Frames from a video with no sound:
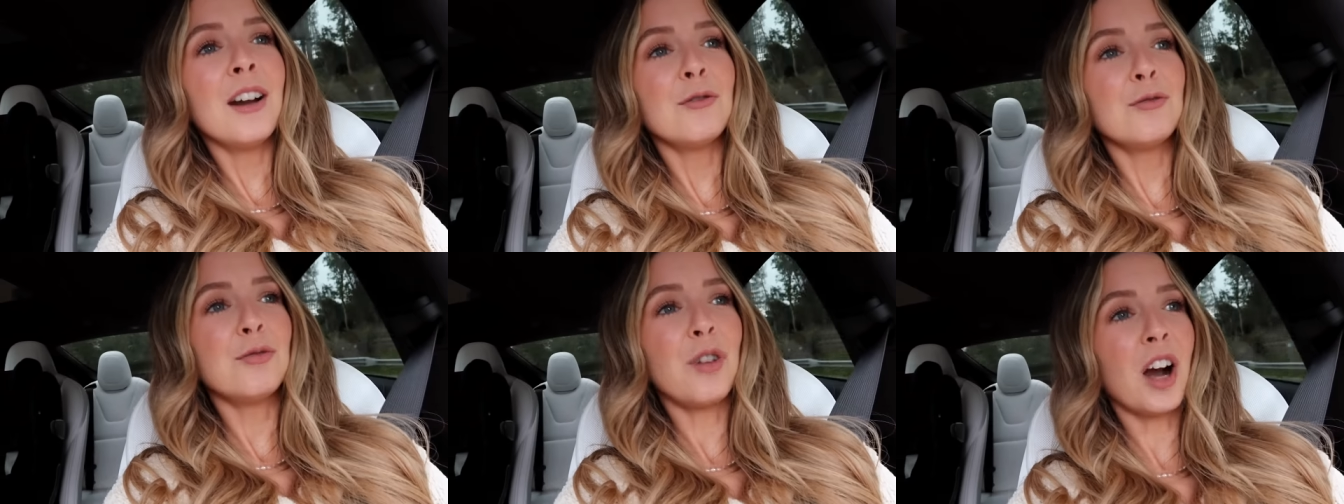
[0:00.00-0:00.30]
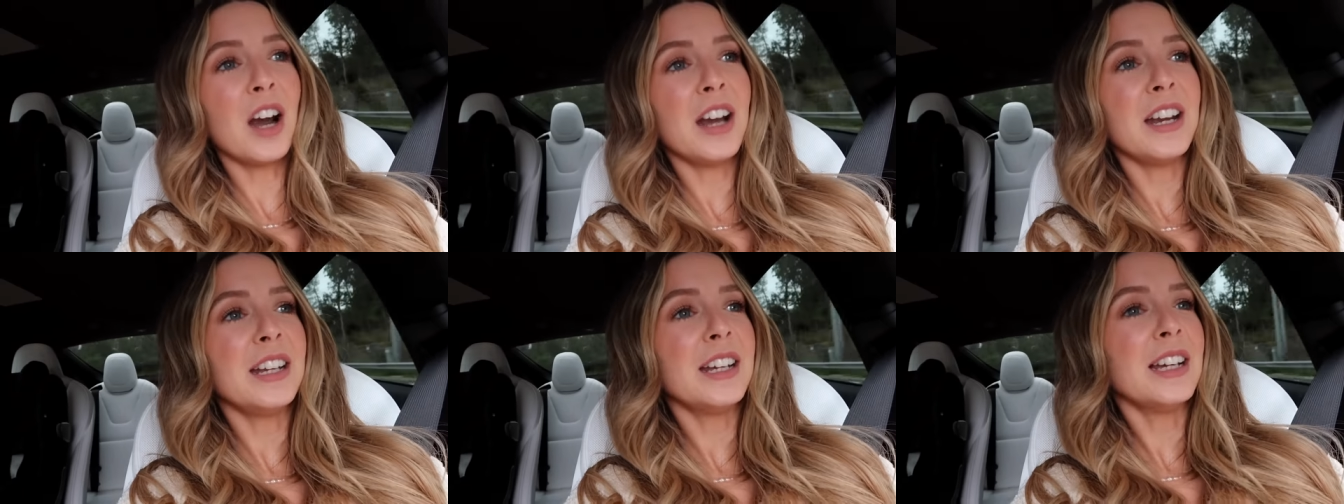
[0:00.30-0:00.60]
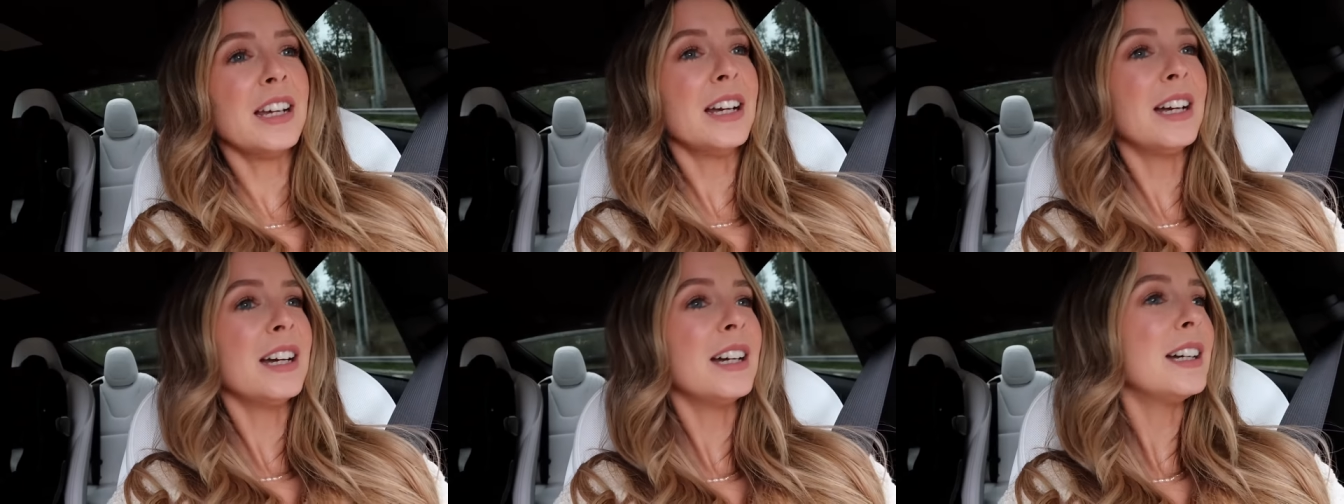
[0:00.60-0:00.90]
Right.
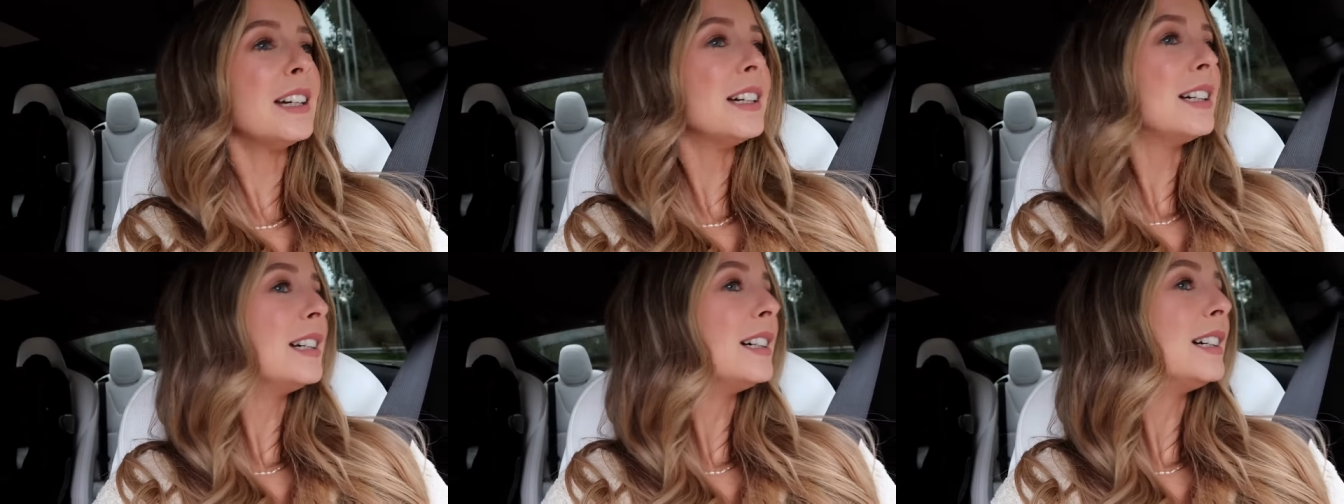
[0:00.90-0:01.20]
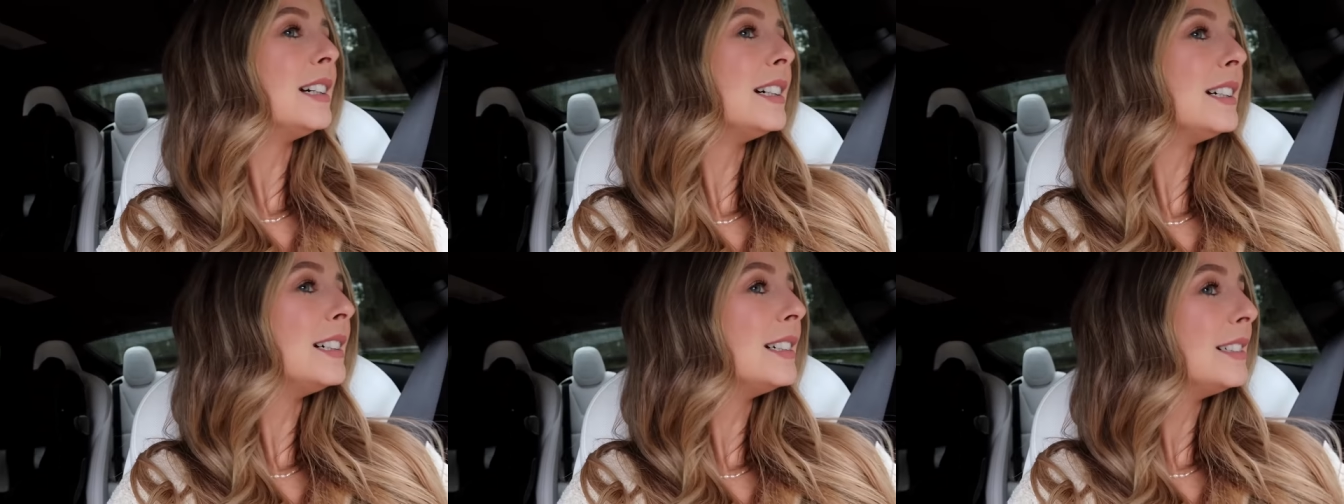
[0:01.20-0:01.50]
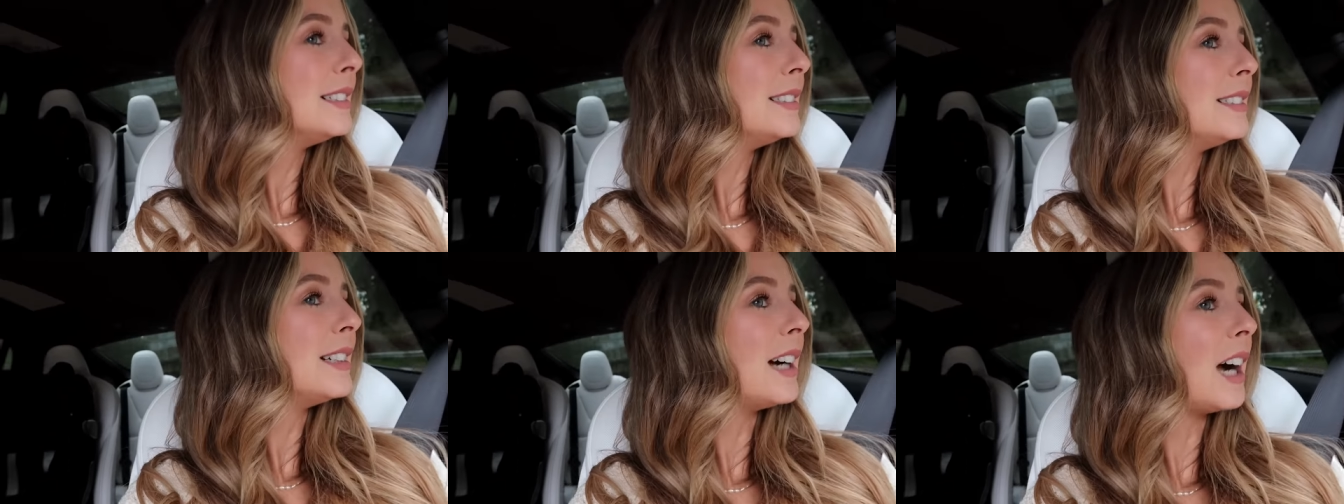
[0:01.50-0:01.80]

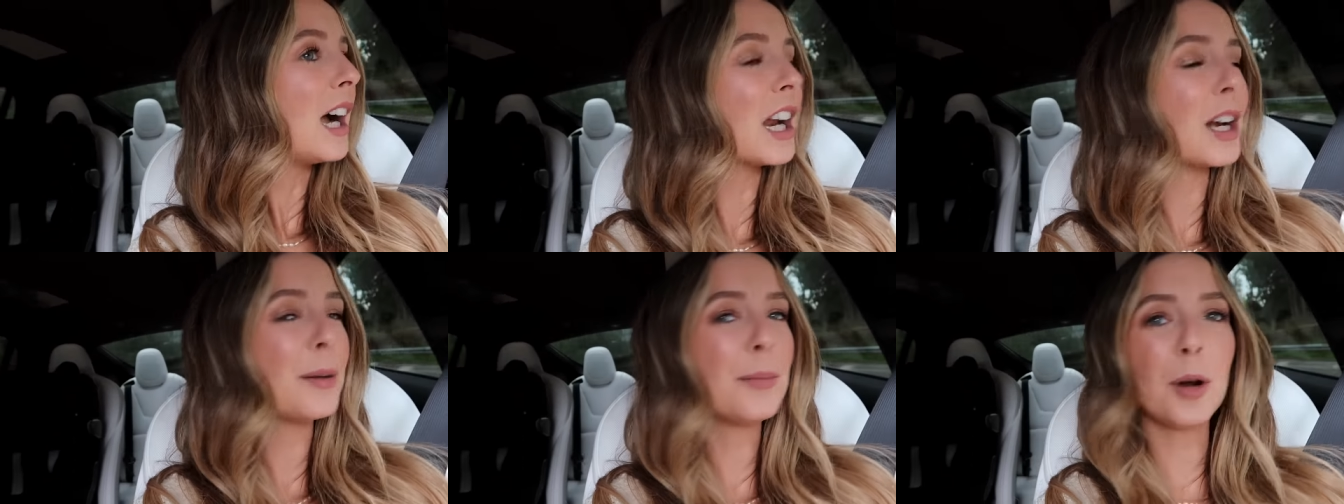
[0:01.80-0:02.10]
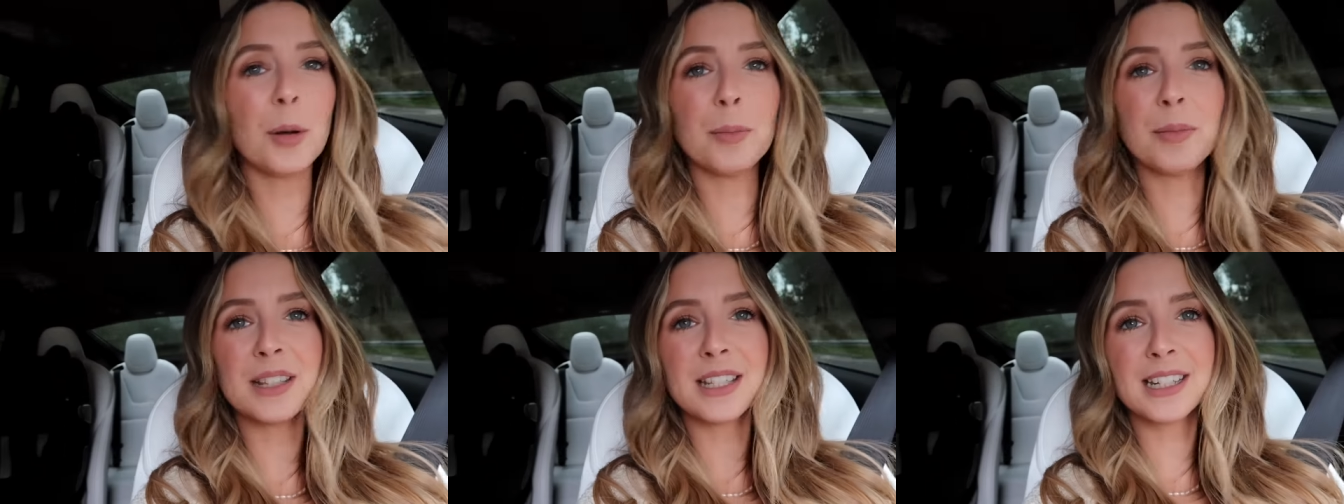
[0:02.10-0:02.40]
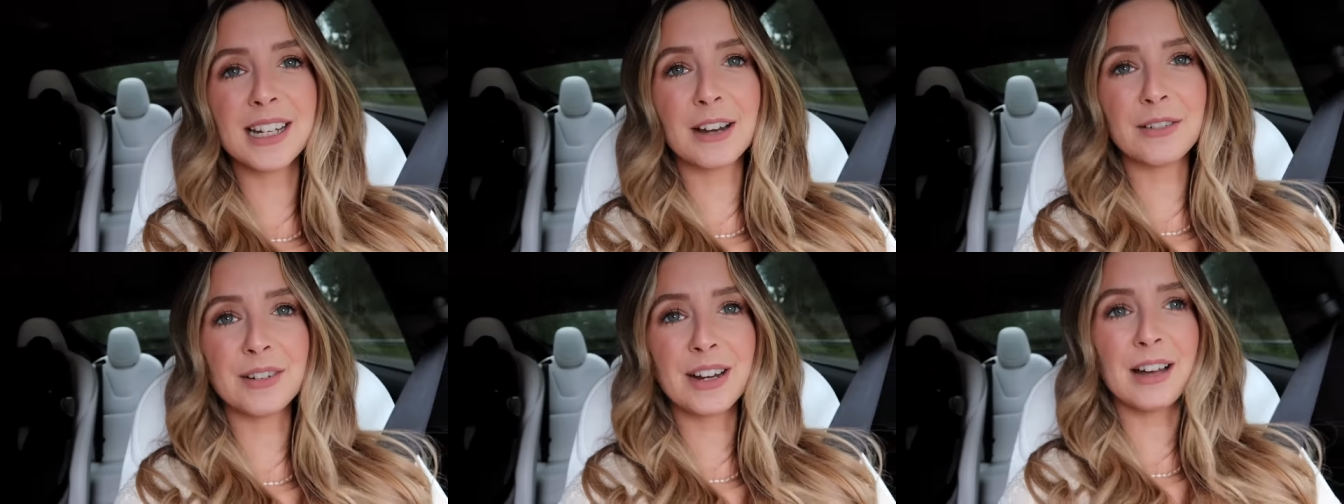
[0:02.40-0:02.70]
I'm gonna pop this
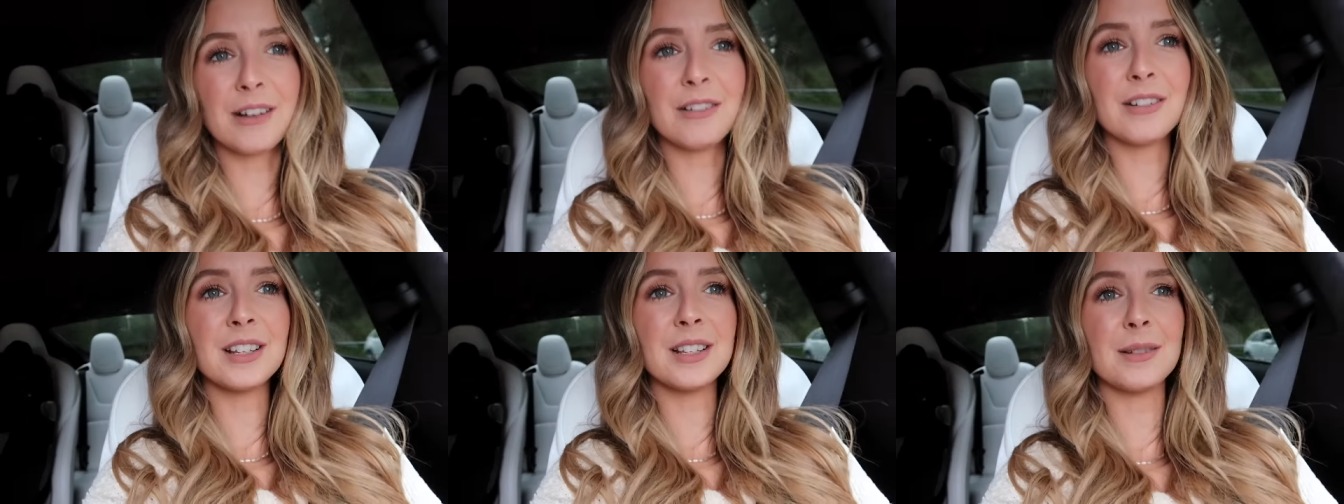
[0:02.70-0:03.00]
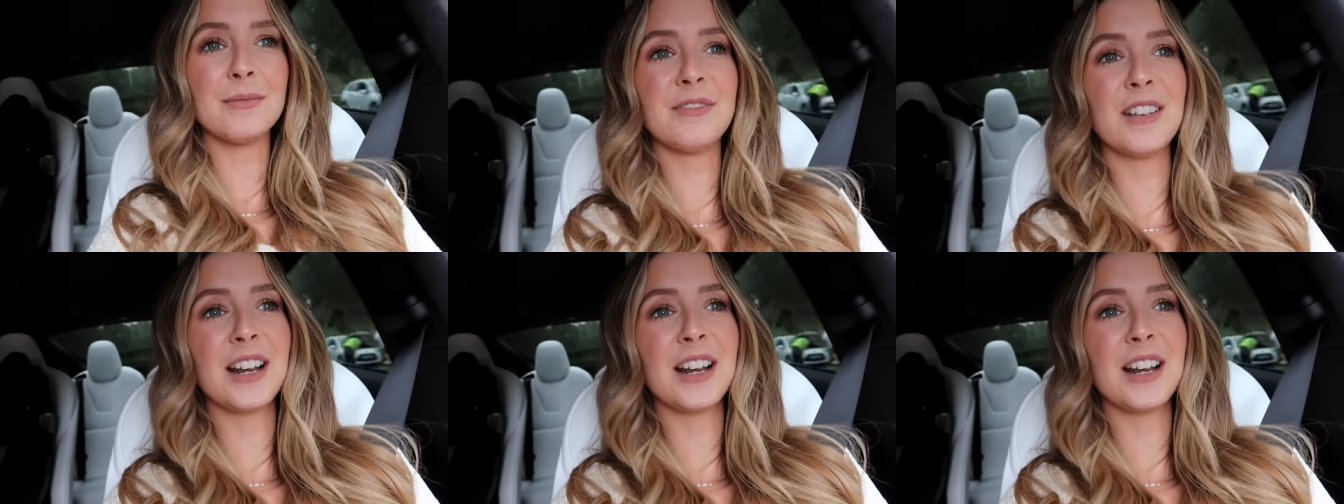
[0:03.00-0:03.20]
down now because I'm